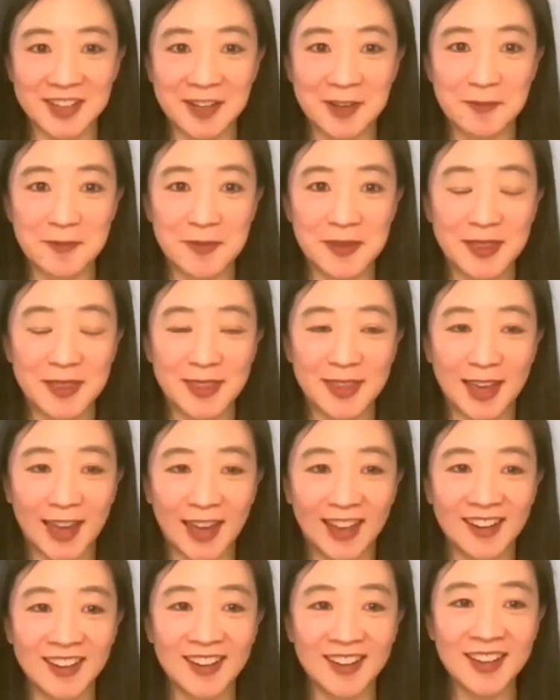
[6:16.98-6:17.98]
in
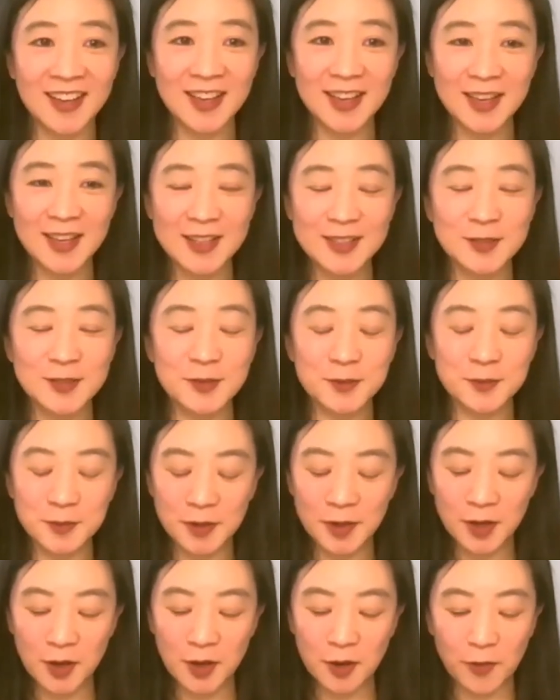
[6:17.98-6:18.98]
that. So
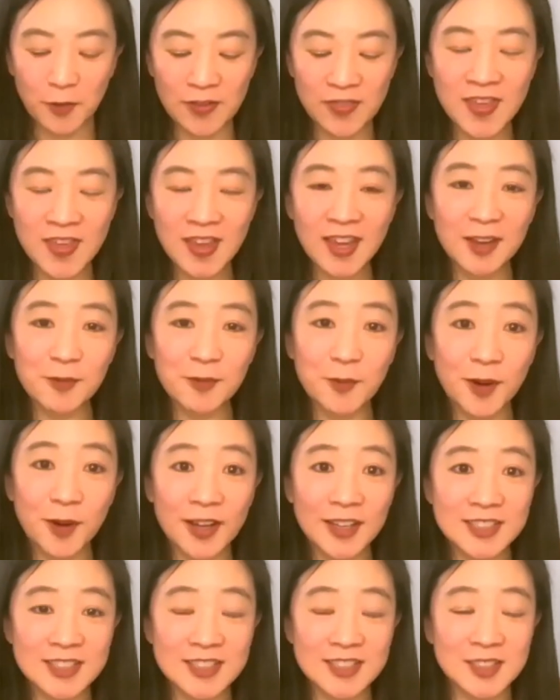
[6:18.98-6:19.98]
one thing I
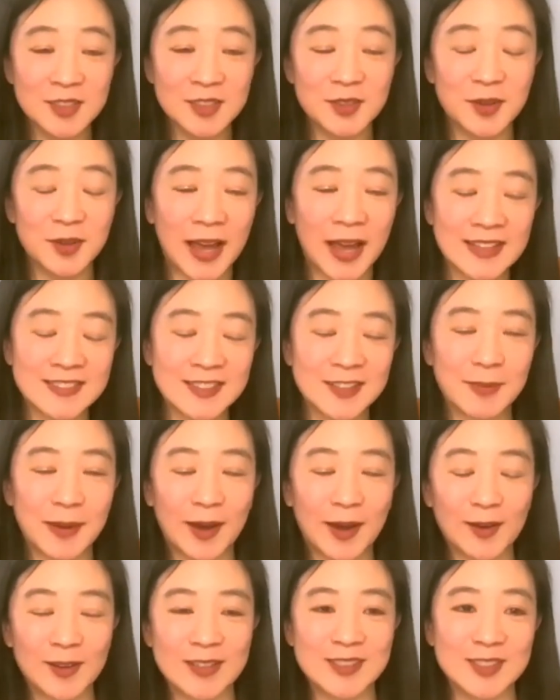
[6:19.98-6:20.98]
want to ask
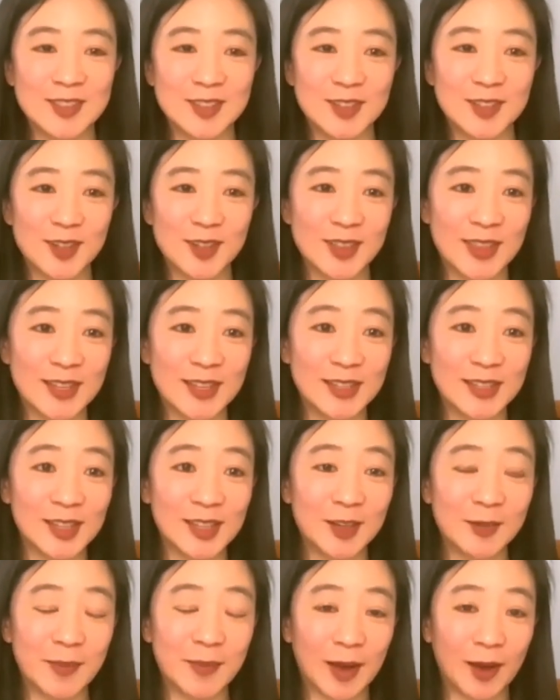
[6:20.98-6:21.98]
about is you're thinking
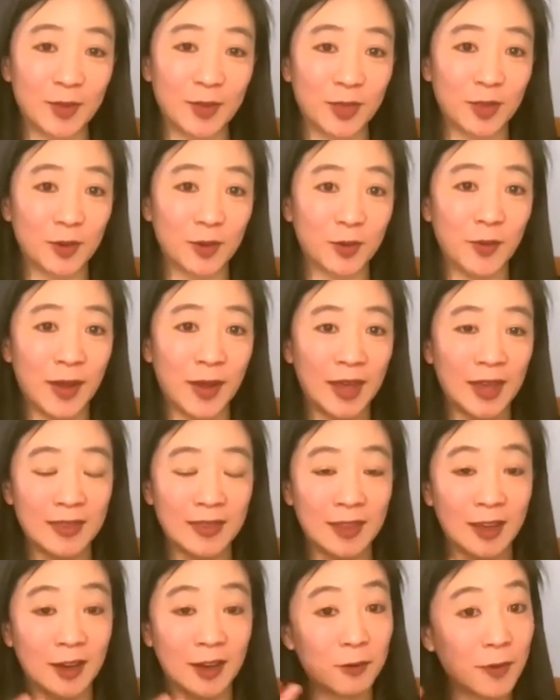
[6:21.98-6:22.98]
about the way
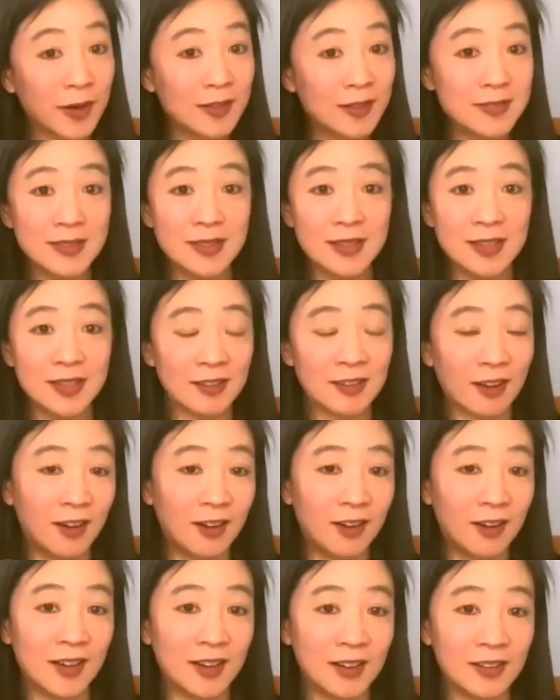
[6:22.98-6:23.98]
that Wellesley and
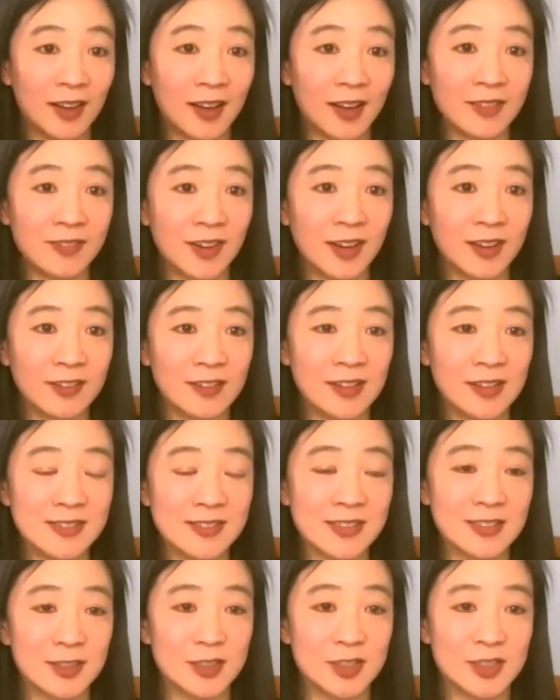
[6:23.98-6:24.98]
a lot of other
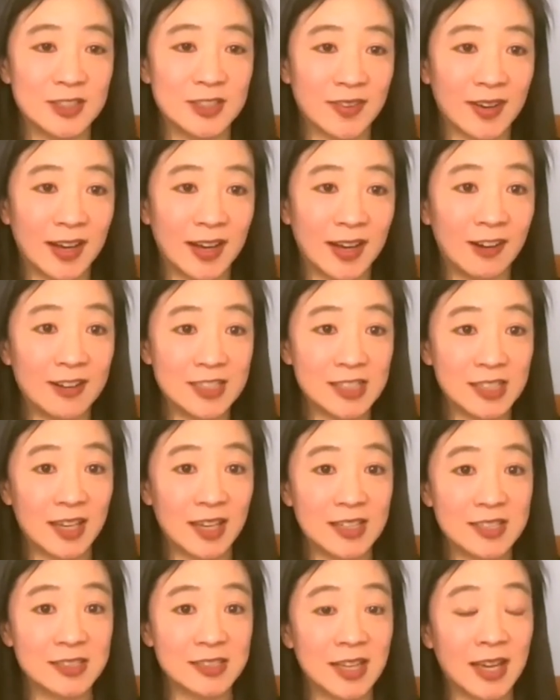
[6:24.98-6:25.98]
institutions of higher
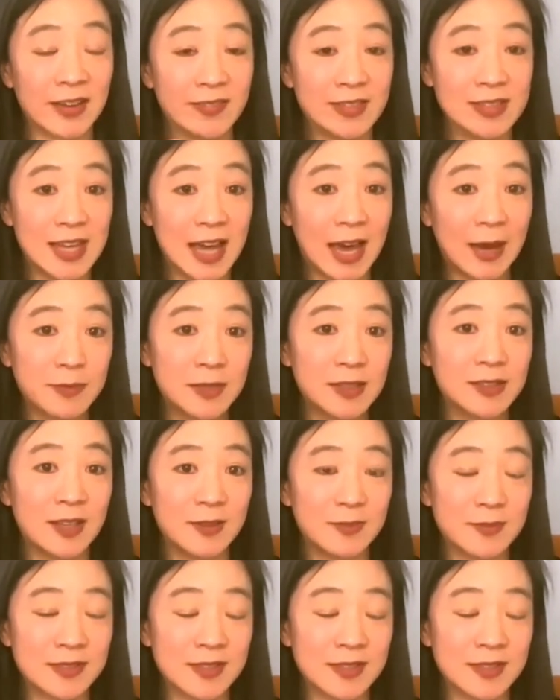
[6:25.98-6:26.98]
education have adapted
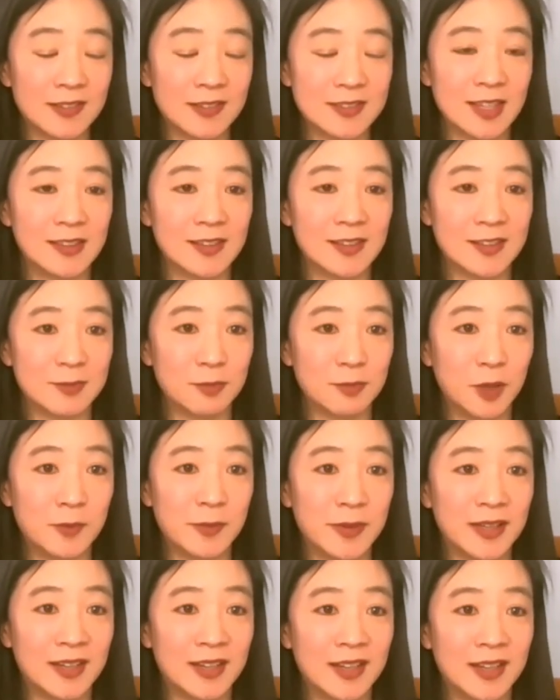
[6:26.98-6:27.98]
themselves to this
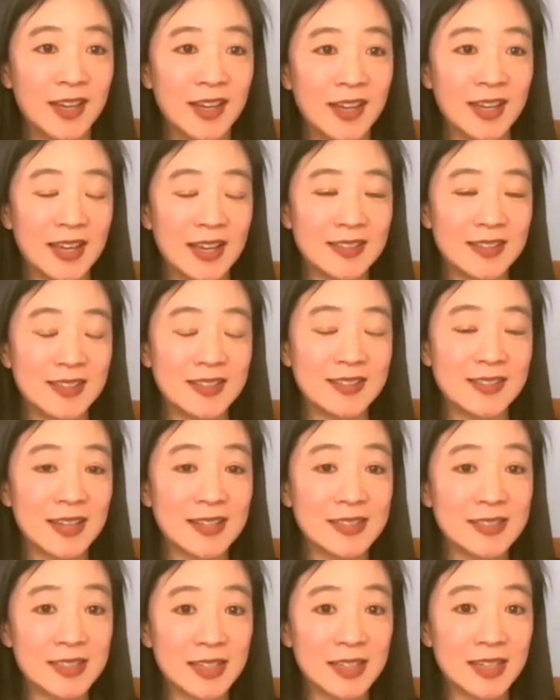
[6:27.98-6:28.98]
moment, is this
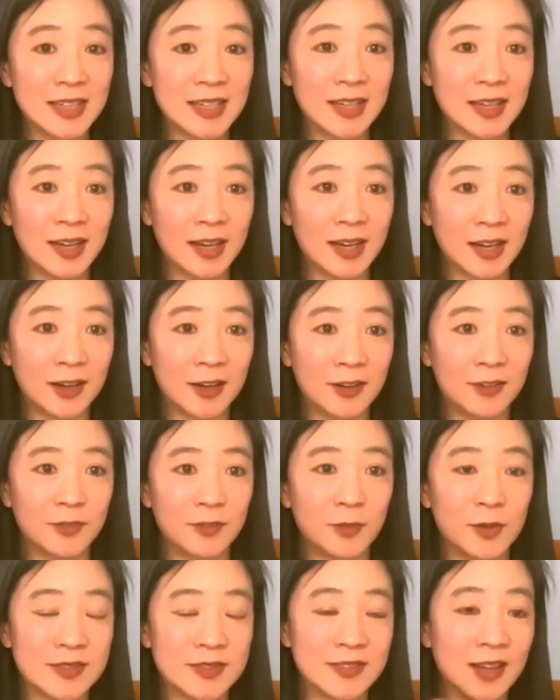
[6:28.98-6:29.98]
idea of
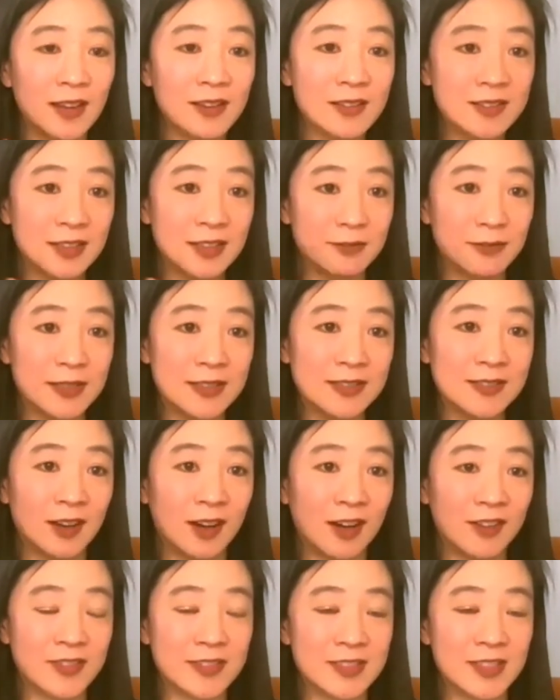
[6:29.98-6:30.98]
what Scholars at Risk
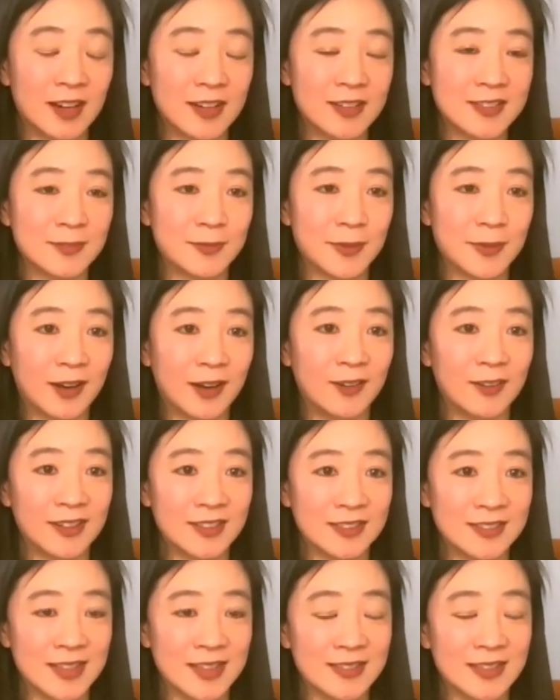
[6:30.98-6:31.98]
often talks about
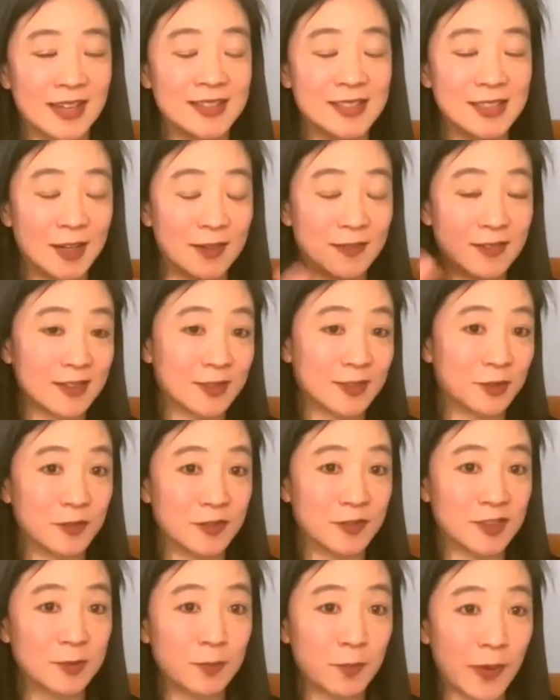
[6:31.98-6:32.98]
is this idea of the sort of
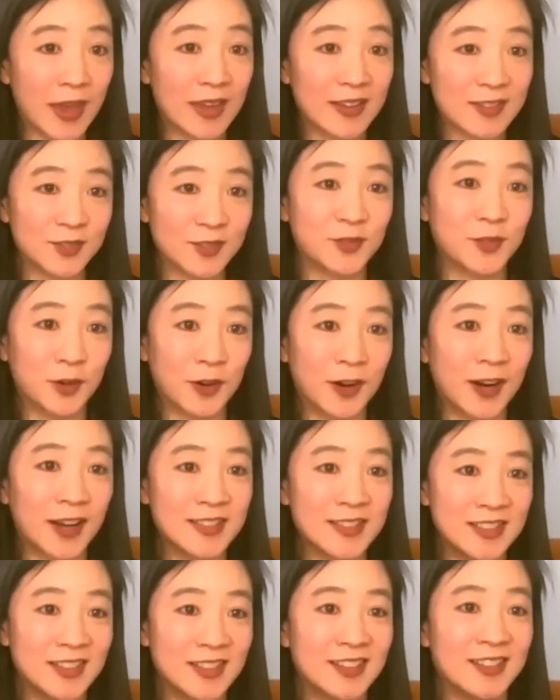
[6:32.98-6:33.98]
space for
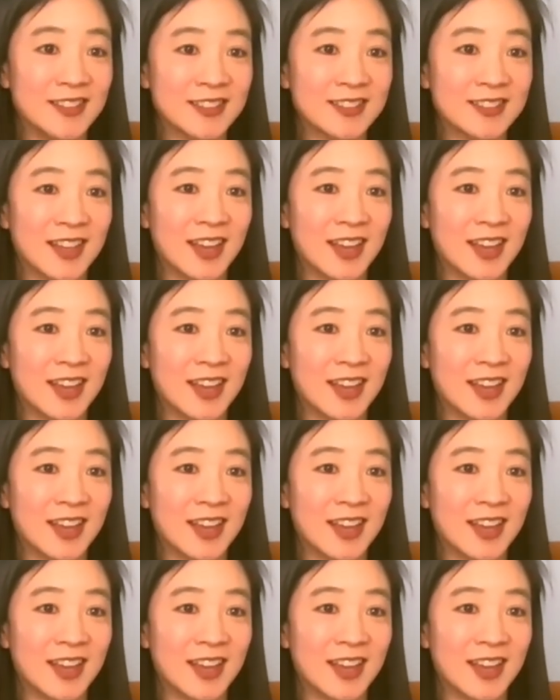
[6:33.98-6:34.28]
ideas.